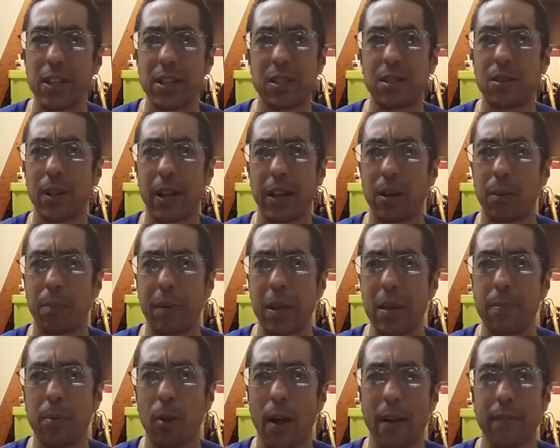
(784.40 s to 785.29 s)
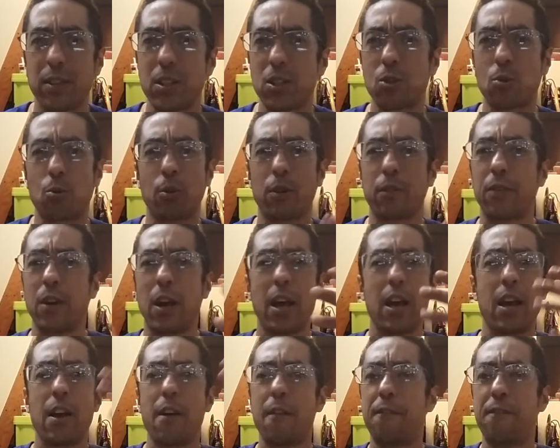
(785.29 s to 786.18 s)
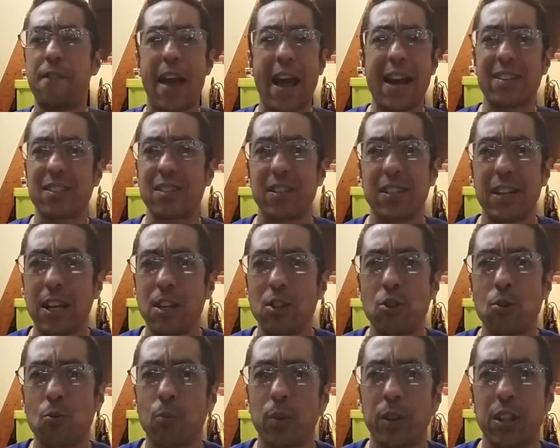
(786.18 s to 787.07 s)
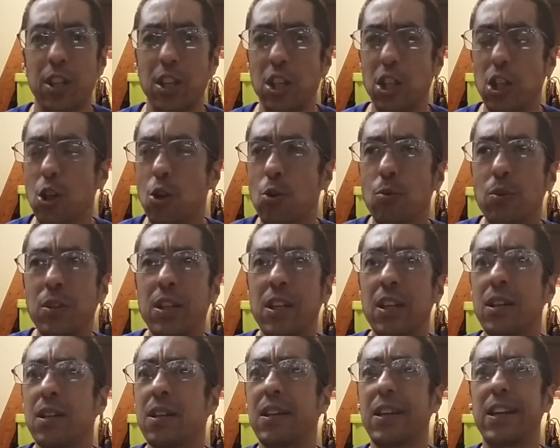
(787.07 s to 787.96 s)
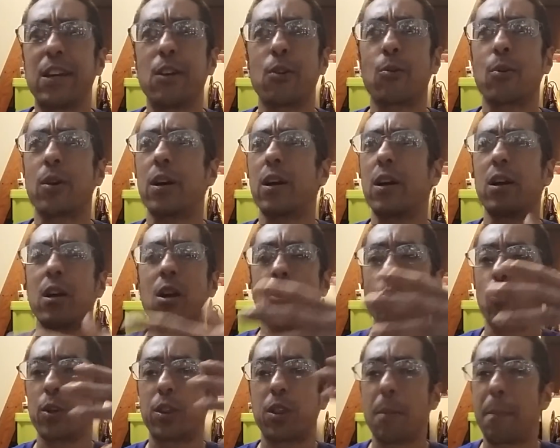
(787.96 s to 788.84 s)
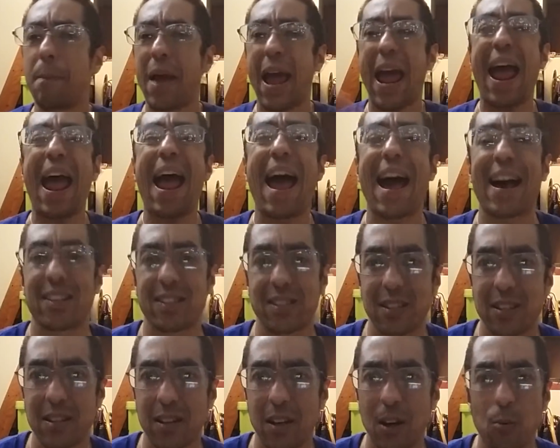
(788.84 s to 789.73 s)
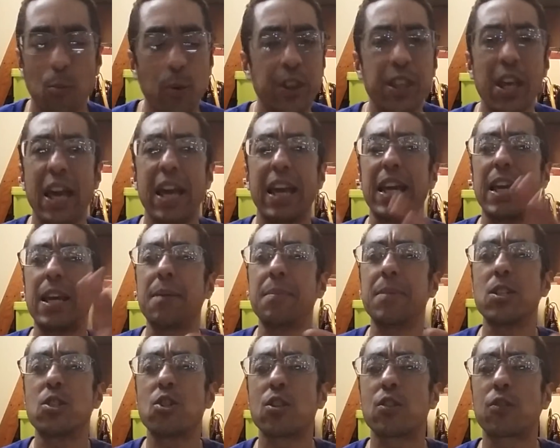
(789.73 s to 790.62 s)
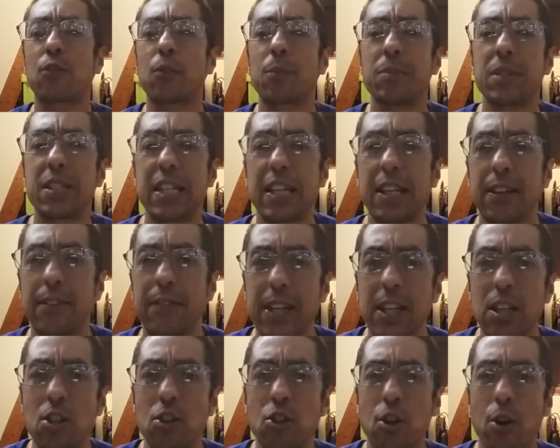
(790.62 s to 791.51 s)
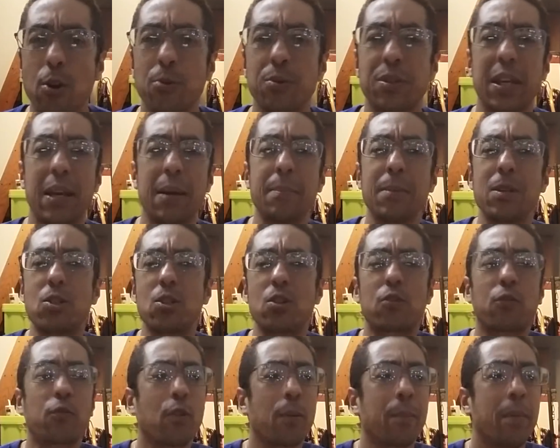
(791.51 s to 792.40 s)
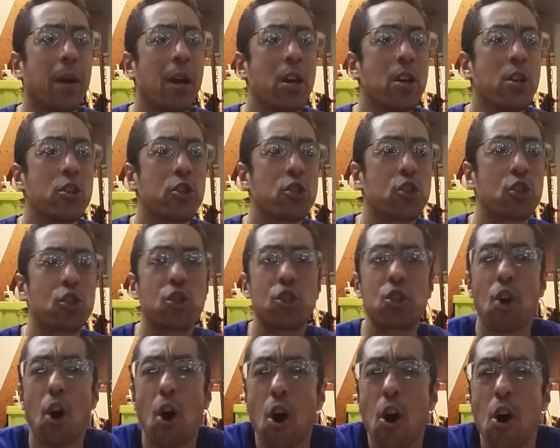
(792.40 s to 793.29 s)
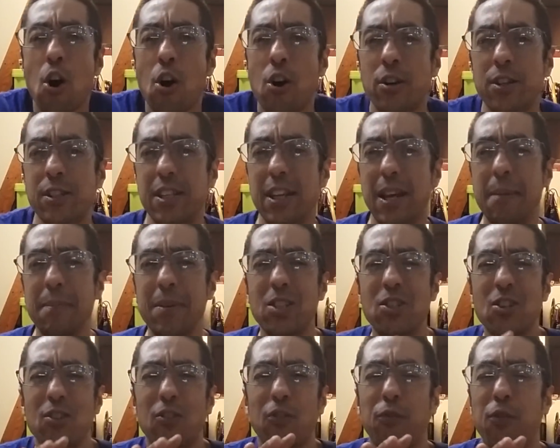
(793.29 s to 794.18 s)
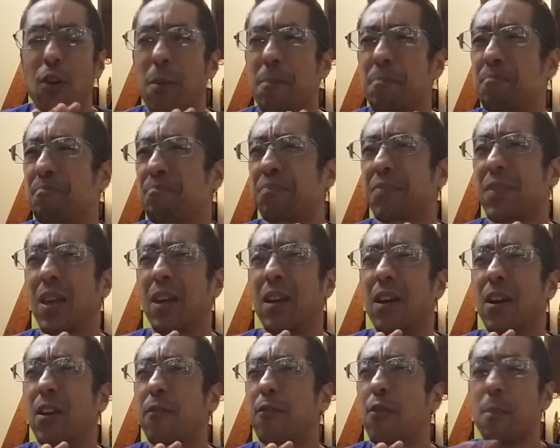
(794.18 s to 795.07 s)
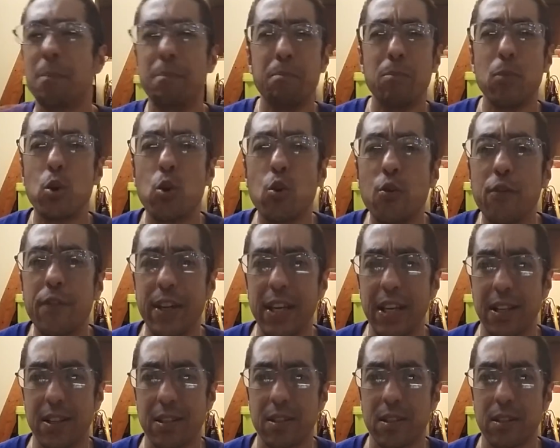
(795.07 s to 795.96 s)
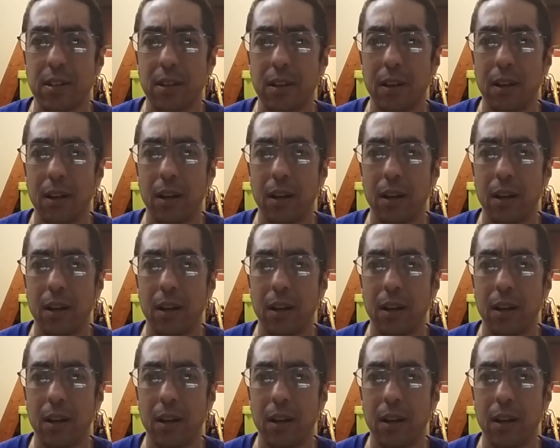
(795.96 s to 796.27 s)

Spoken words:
this, like, people have this sort of fascination with the Union era, with the past, with images from TV shows, images from songs, images from movies.